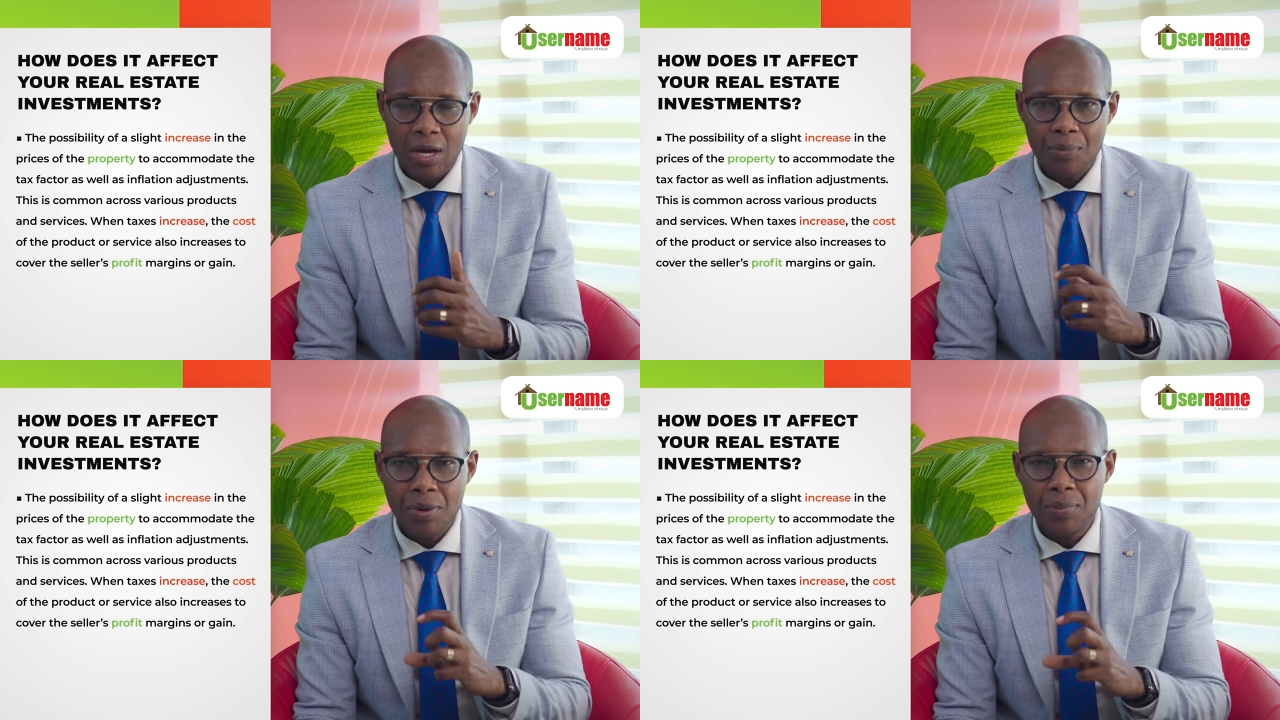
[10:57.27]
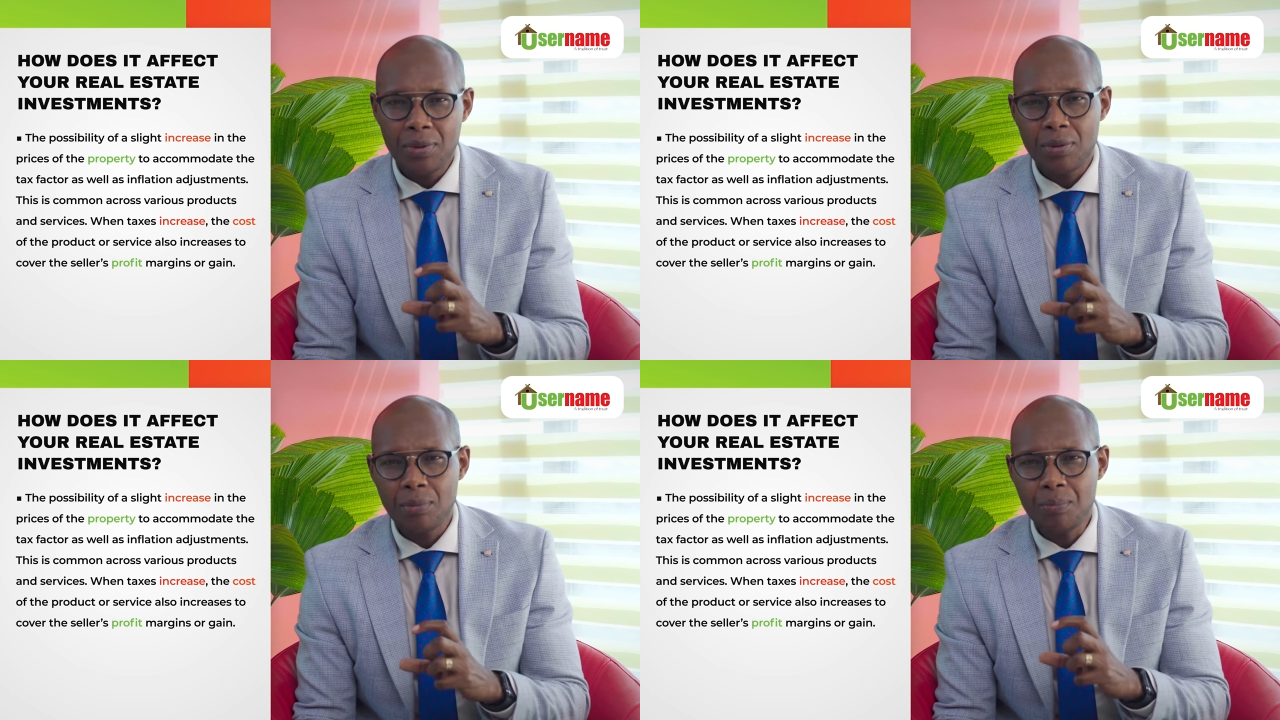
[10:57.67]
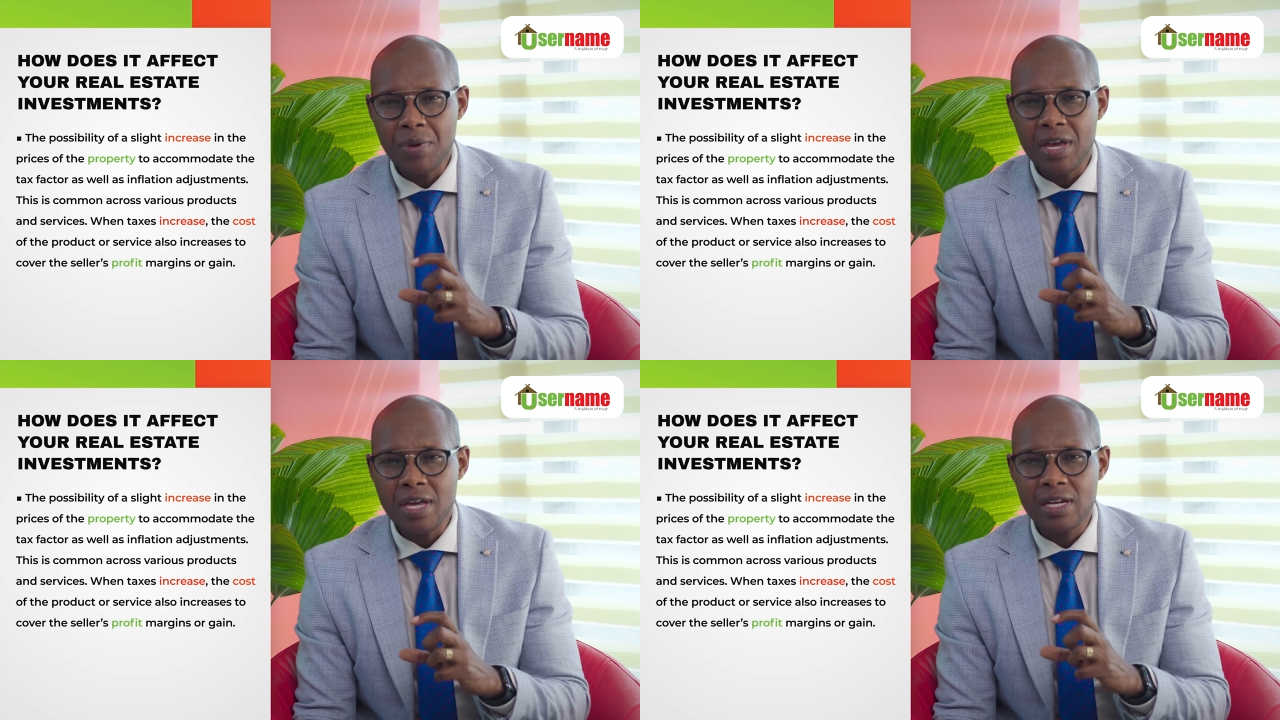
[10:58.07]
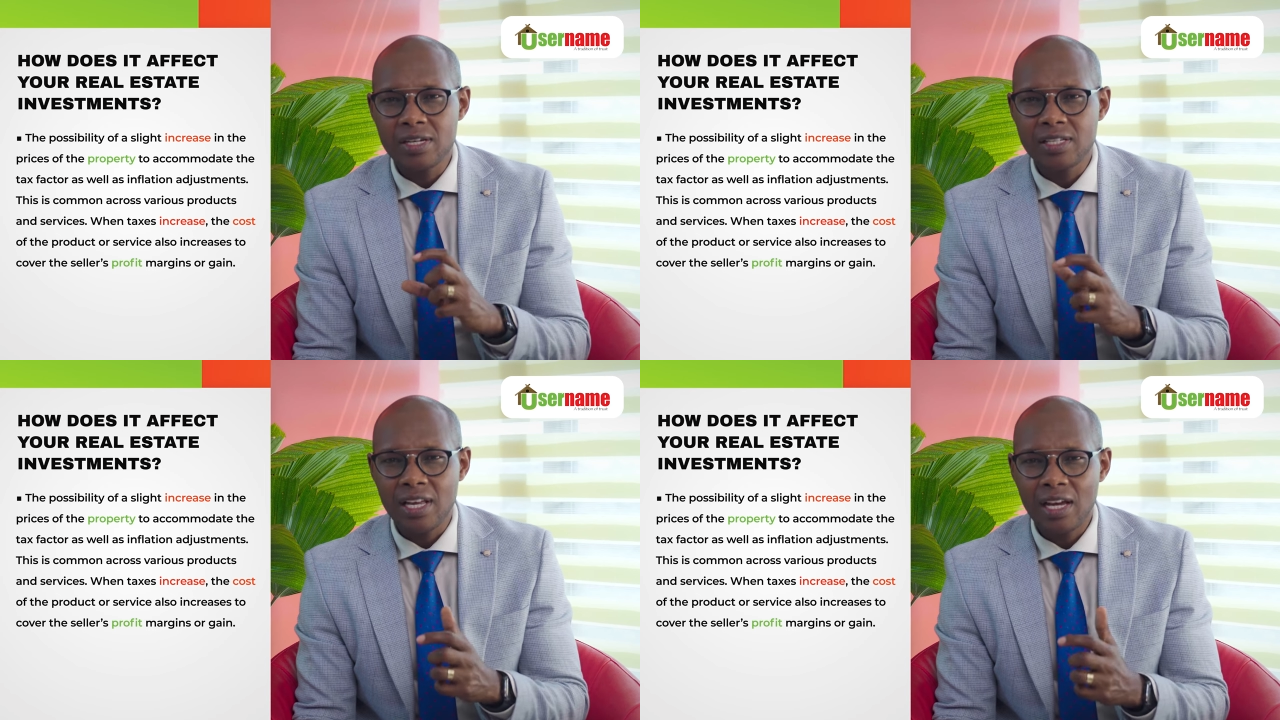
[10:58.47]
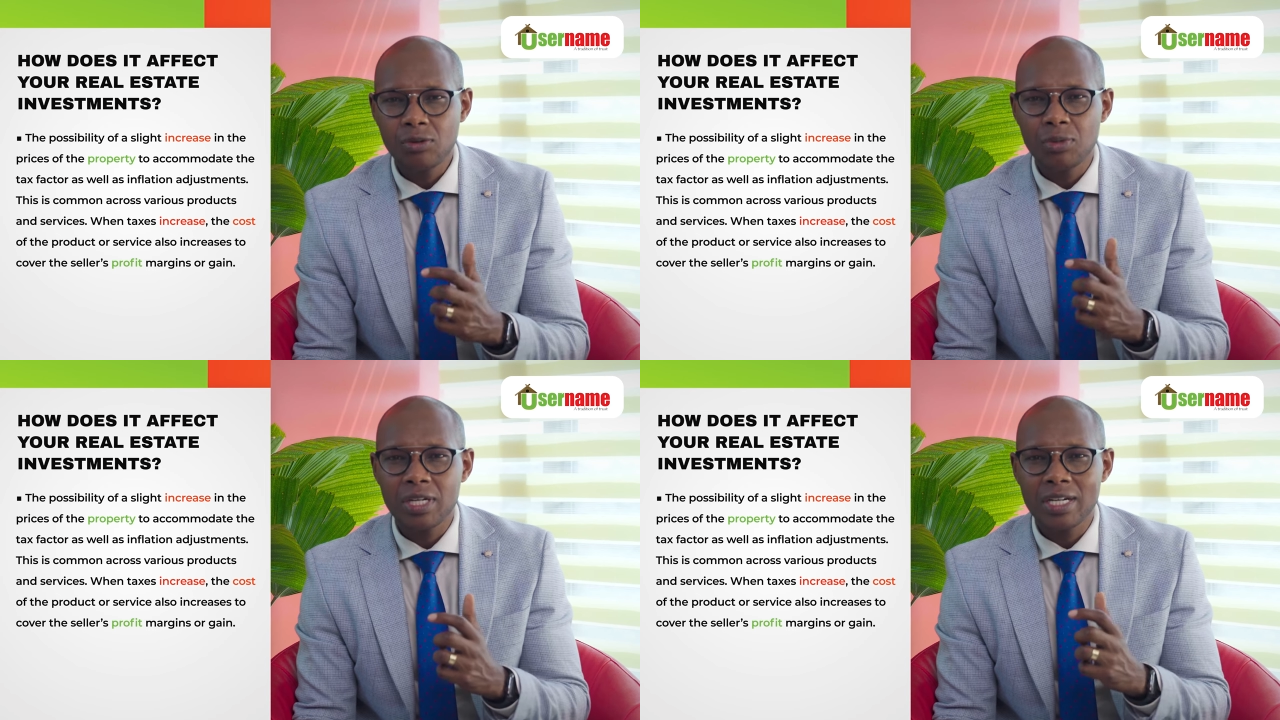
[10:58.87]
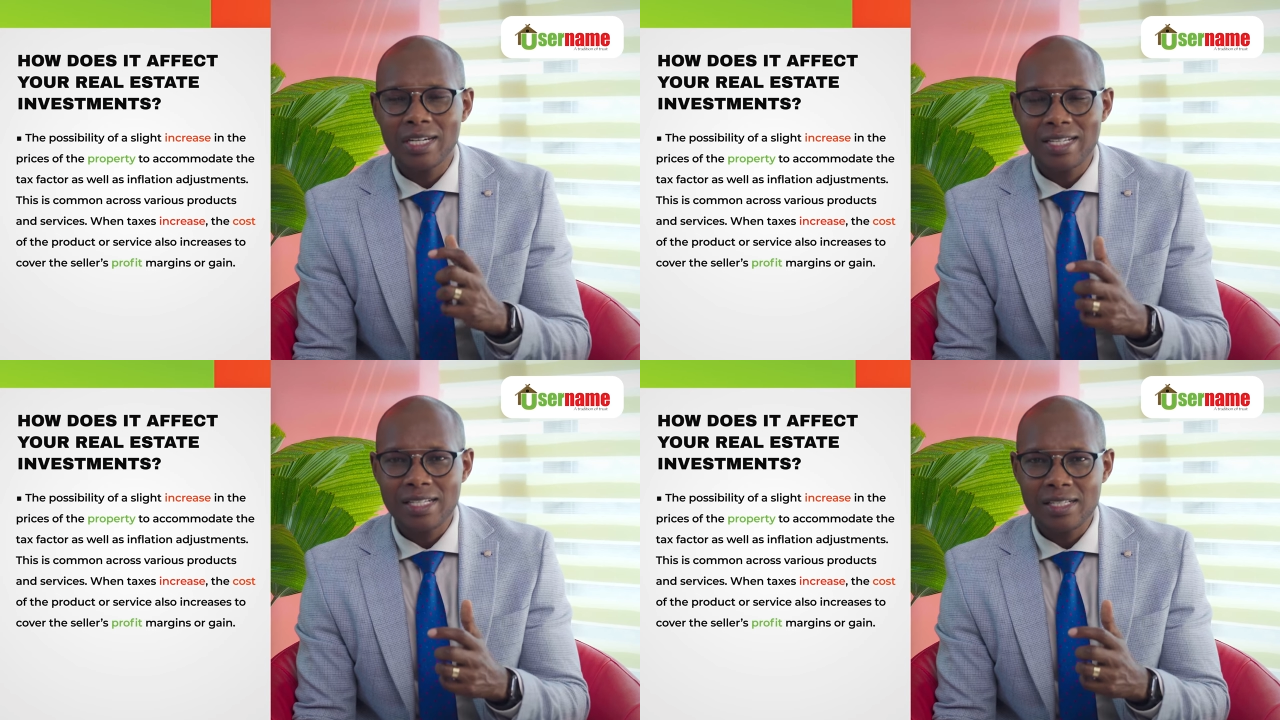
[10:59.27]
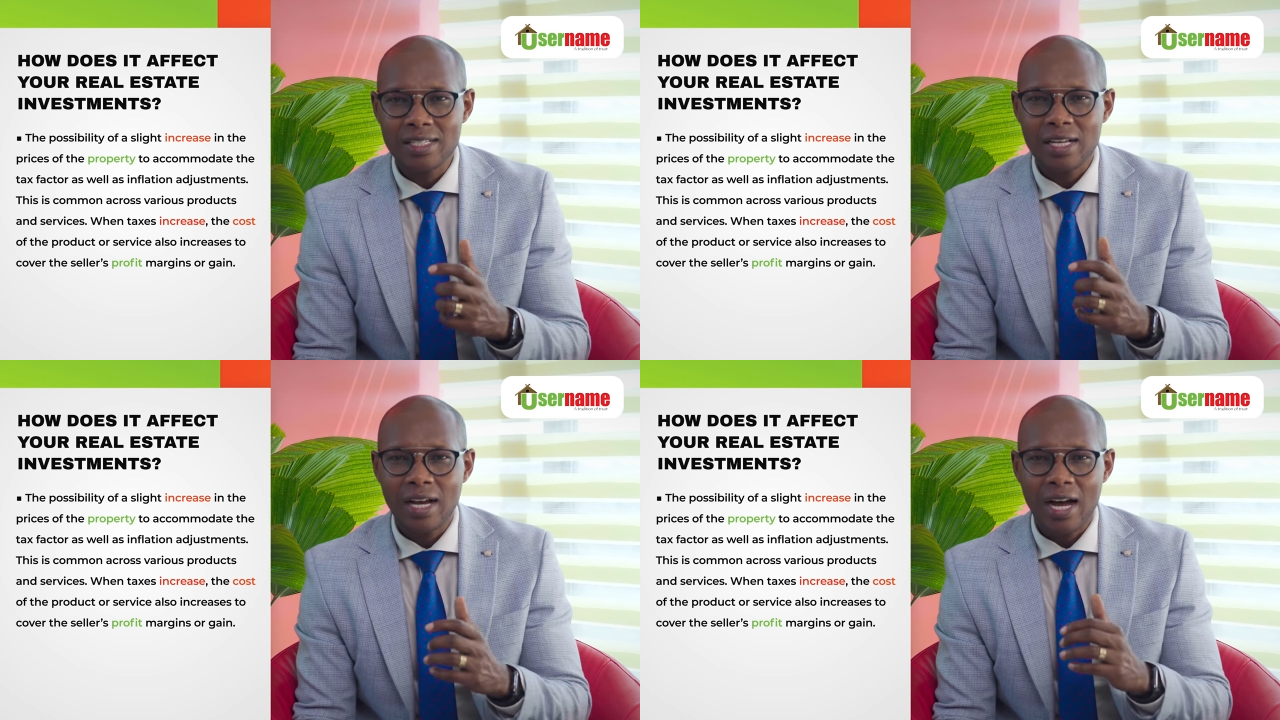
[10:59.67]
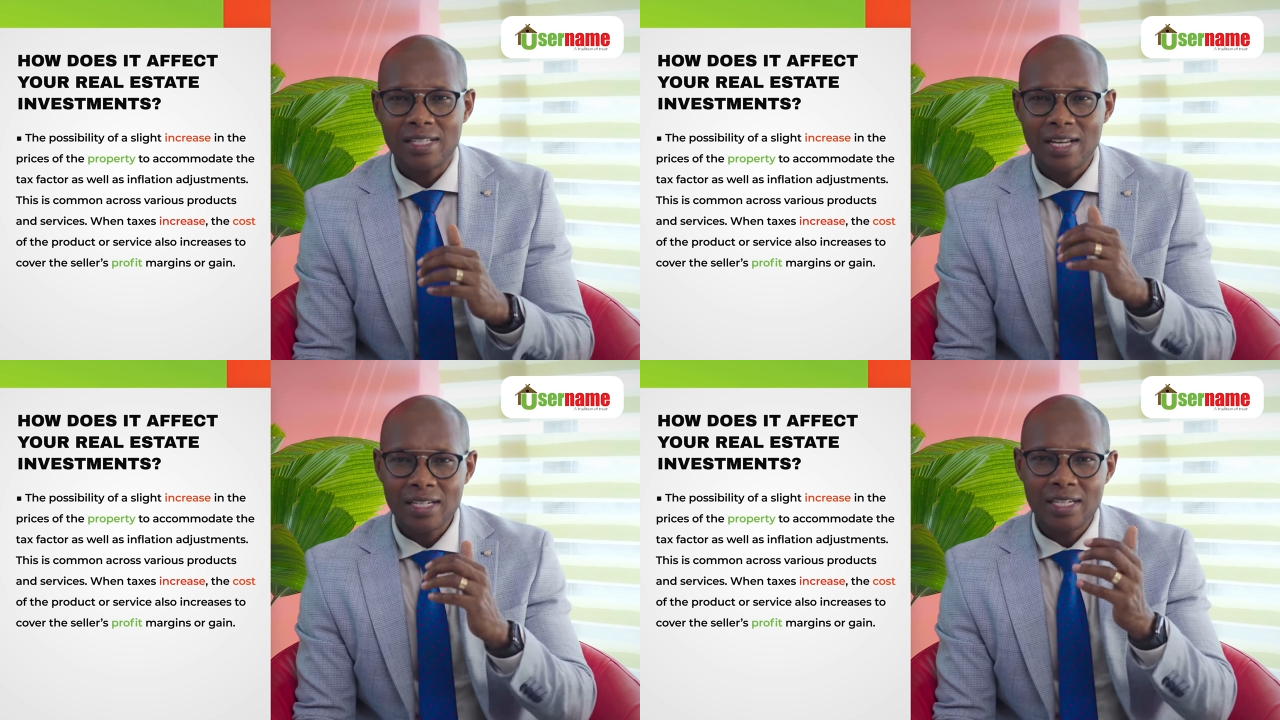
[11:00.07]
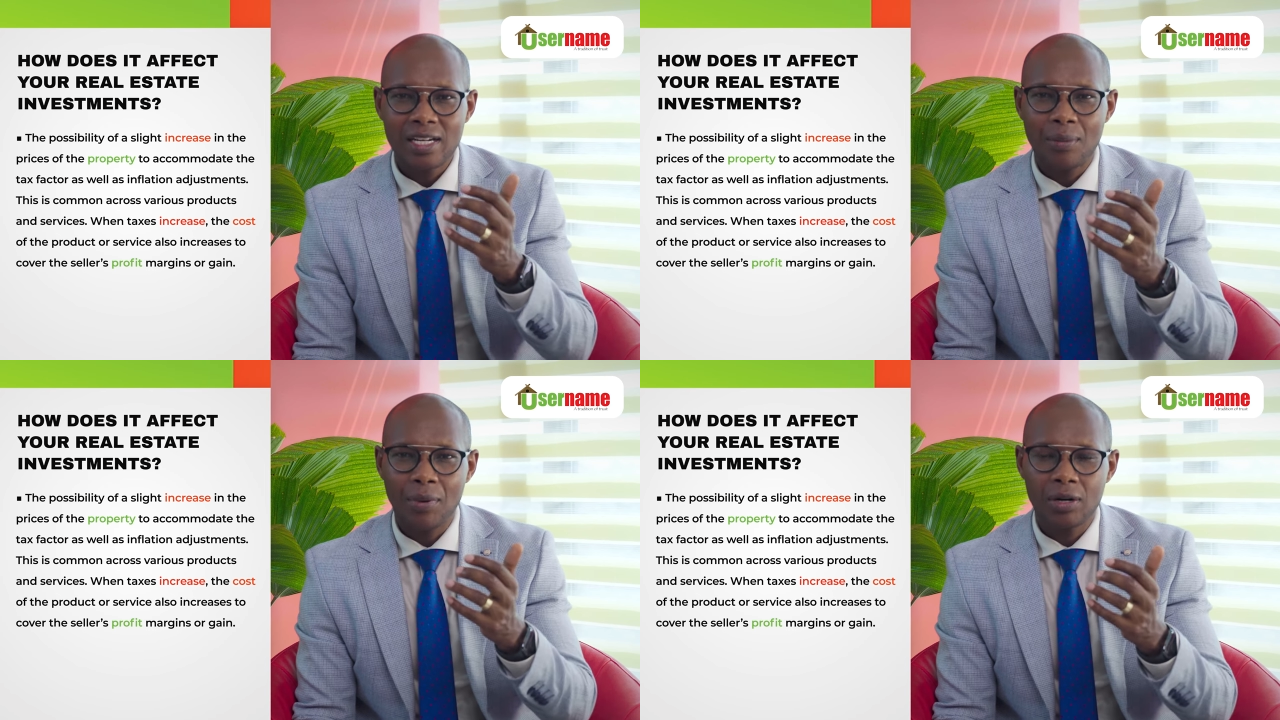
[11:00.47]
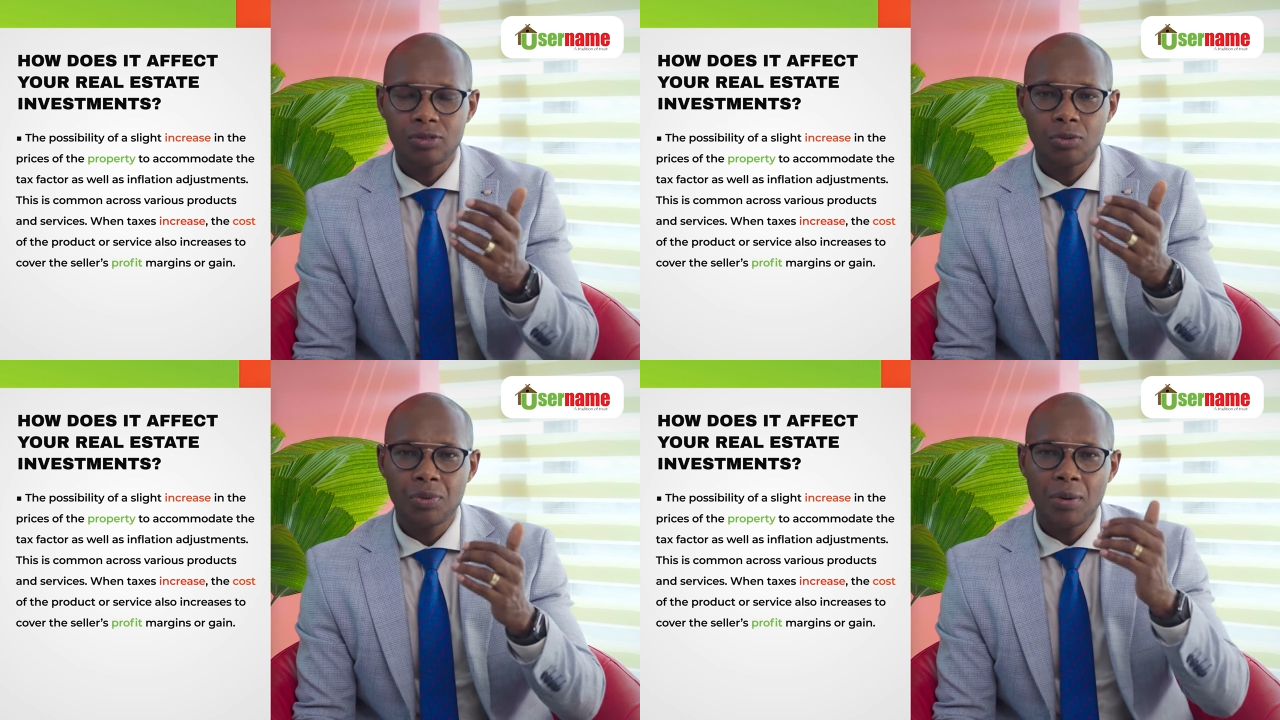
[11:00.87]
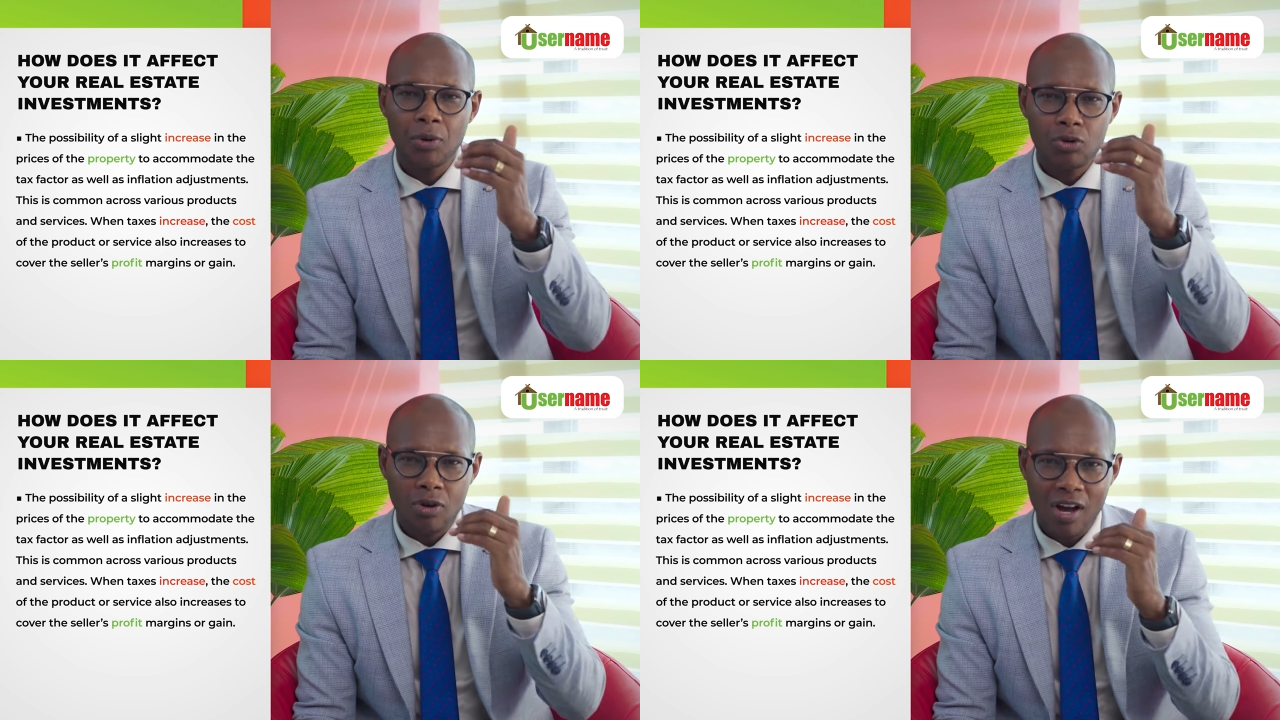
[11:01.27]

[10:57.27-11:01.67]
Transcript: may decide to increase a certain amount to be able to